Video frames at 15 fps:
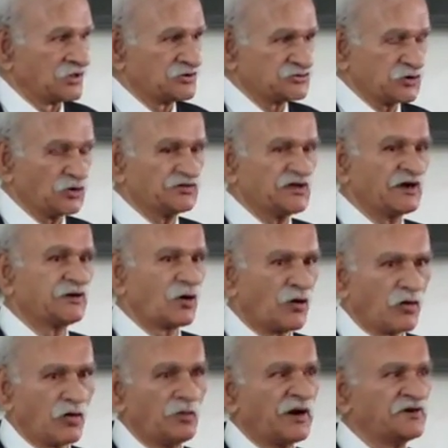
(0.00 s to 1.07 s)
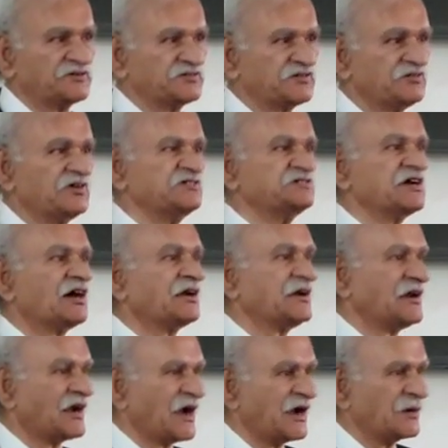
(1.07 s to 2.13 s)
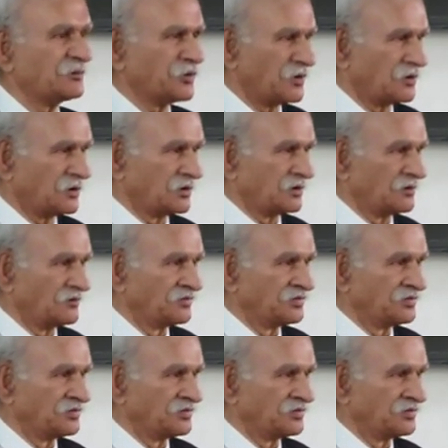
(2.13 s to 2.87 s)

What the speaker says: So the documents which are relied upon